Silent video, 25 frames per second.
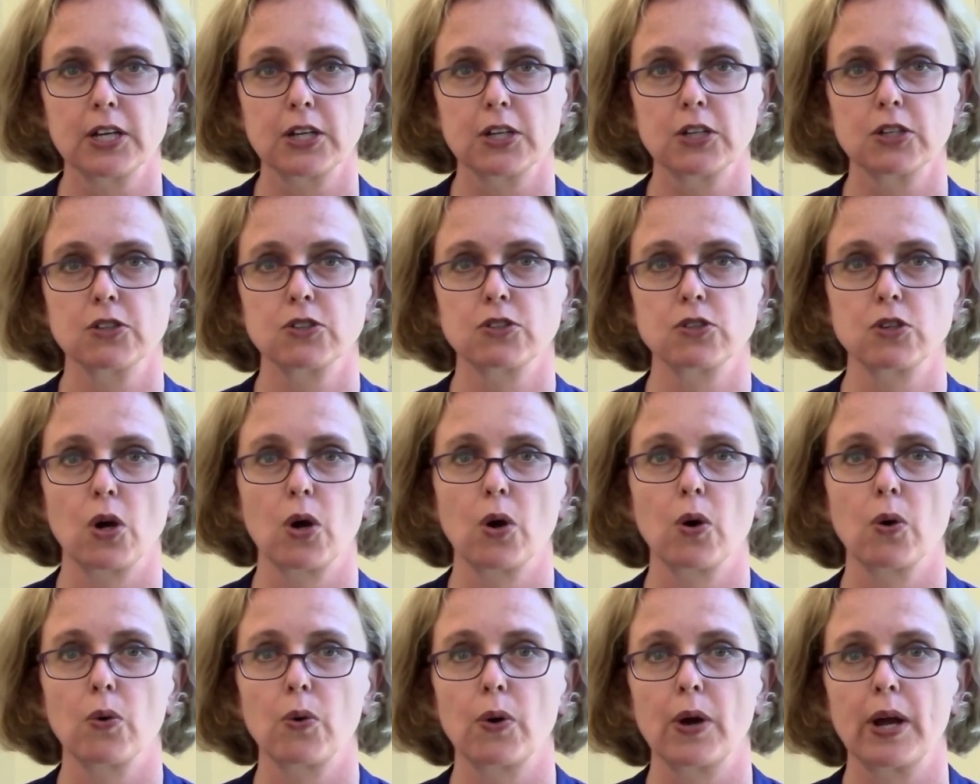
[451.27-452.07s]

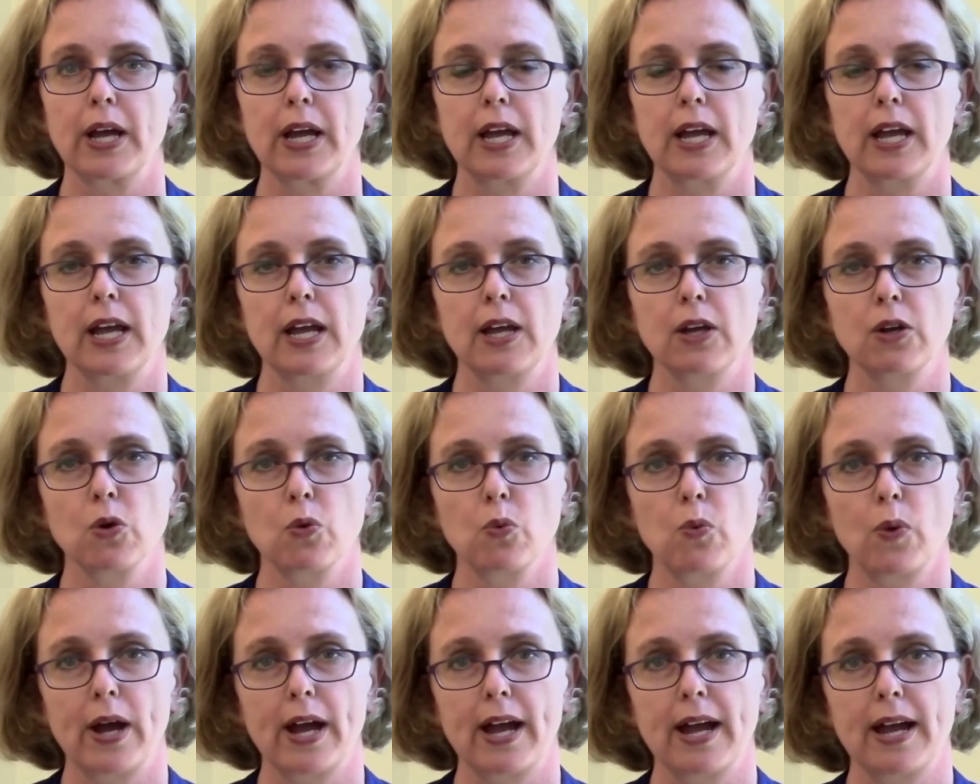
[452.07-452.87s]
So in a
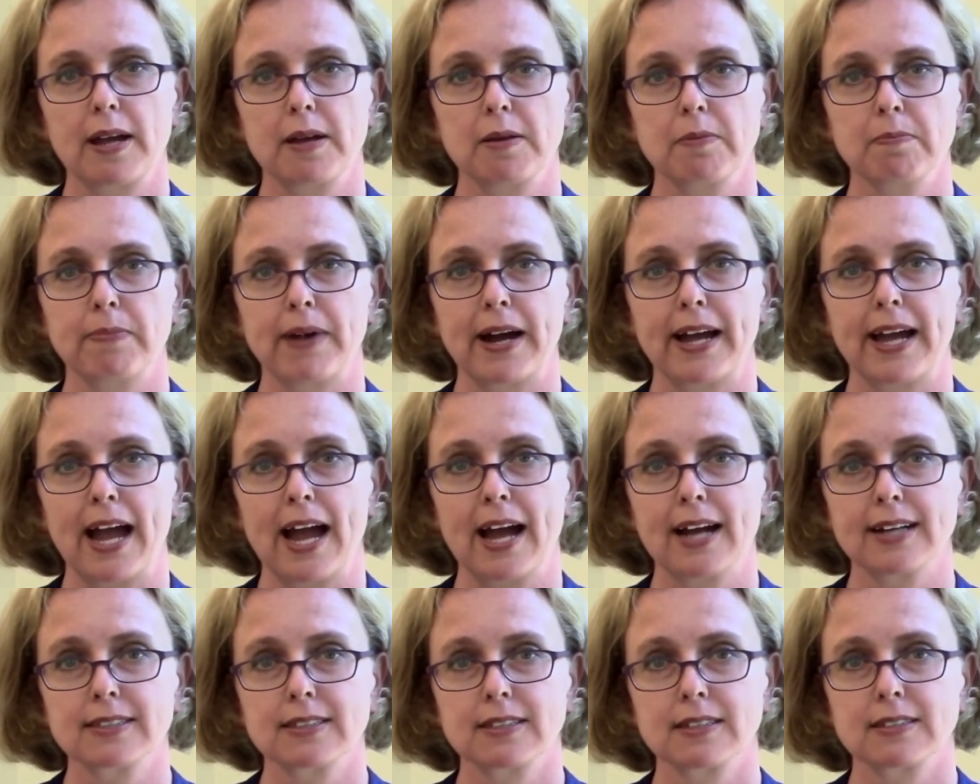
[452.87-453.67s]
way, by
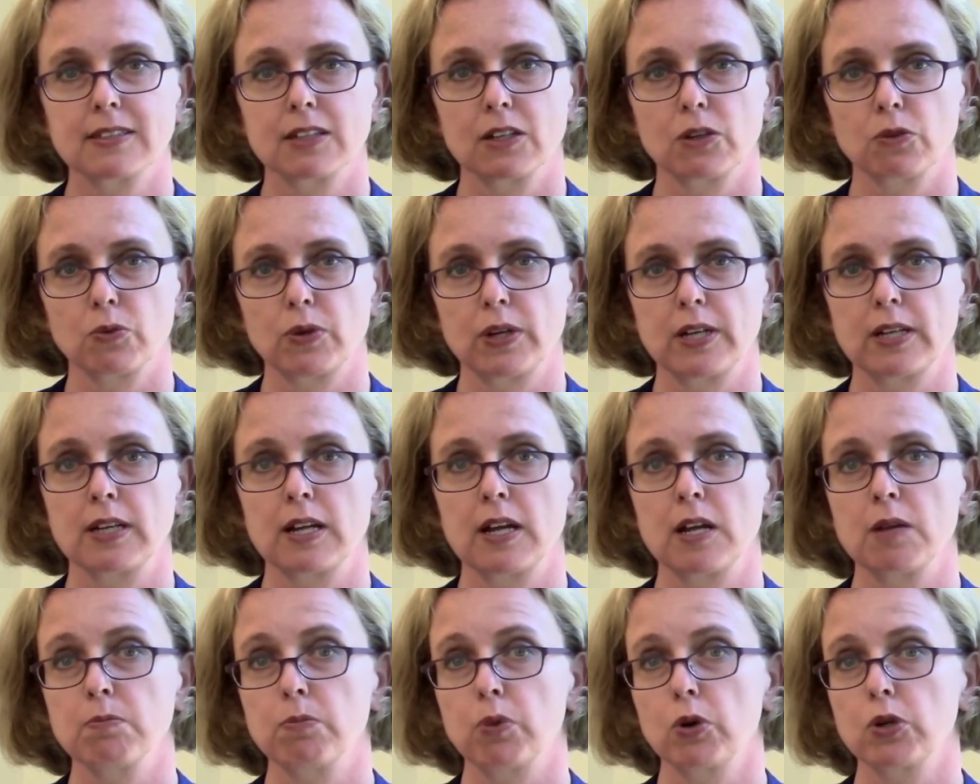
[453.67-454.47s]
accessing written
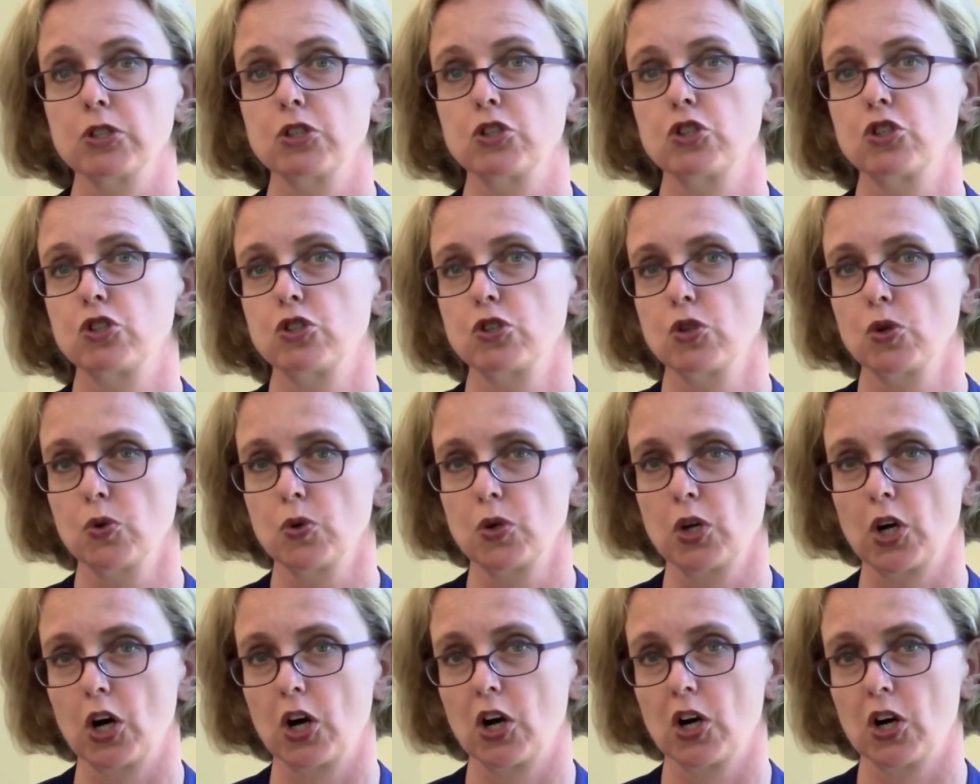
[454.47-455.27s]
input
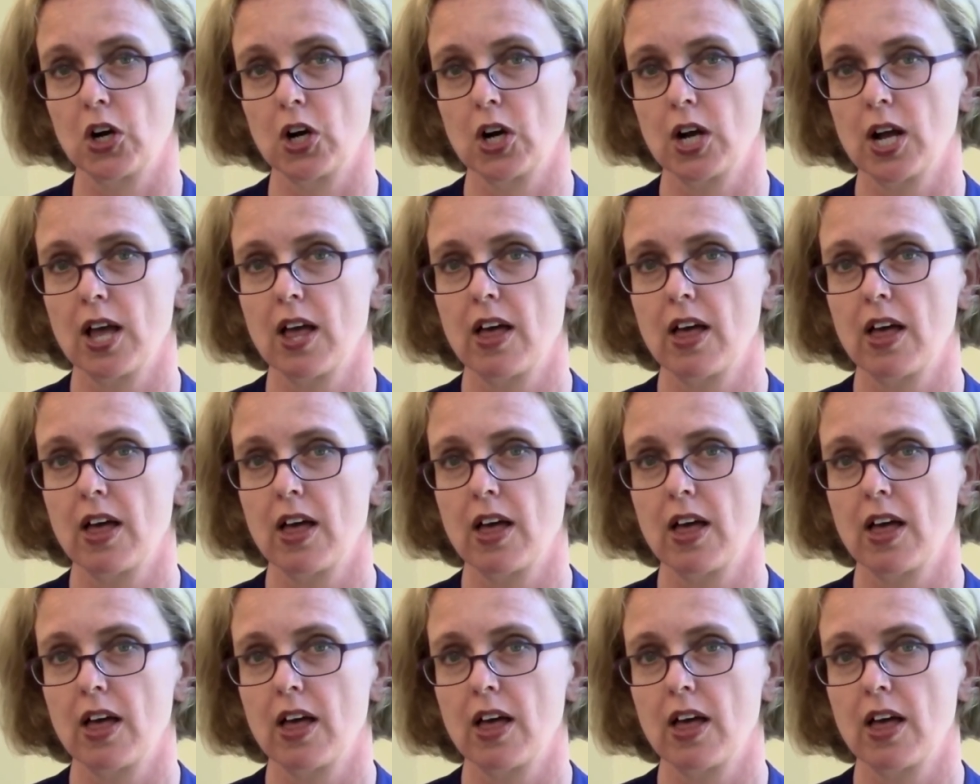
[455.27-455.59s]
sooner,